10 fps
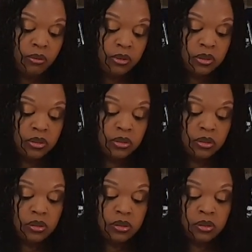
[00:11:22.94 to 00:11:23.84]
which is
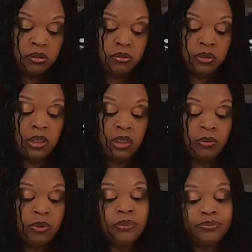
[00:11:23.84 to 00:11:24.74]
so
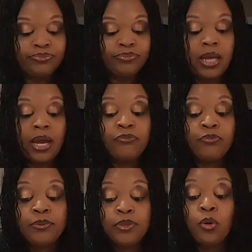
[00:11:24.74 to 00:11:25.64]
well,
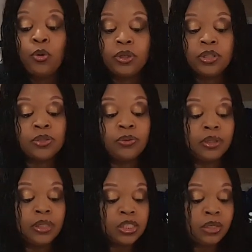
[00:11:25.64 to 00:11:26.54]
I've been told it's so
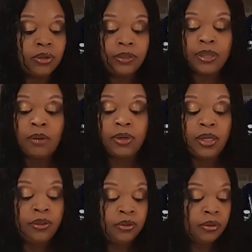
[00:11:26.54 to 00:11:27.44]
delicious. I don't eat that
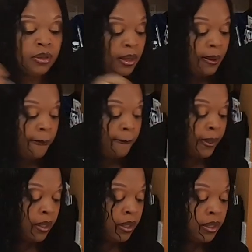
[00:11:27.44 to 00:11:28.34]
one either
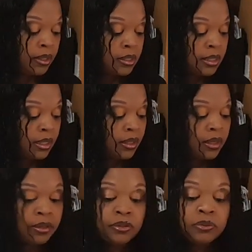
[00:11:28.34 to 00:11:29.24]
because
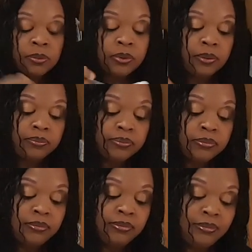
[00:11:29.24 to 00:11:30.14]
I use whipped
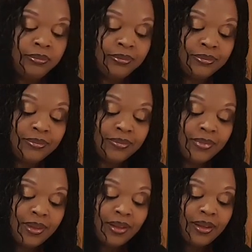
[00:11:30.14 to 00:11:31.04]
cream.
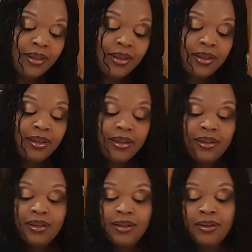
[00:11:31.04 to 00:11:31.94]

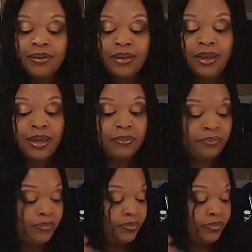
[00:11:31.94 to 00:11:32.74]
Okay,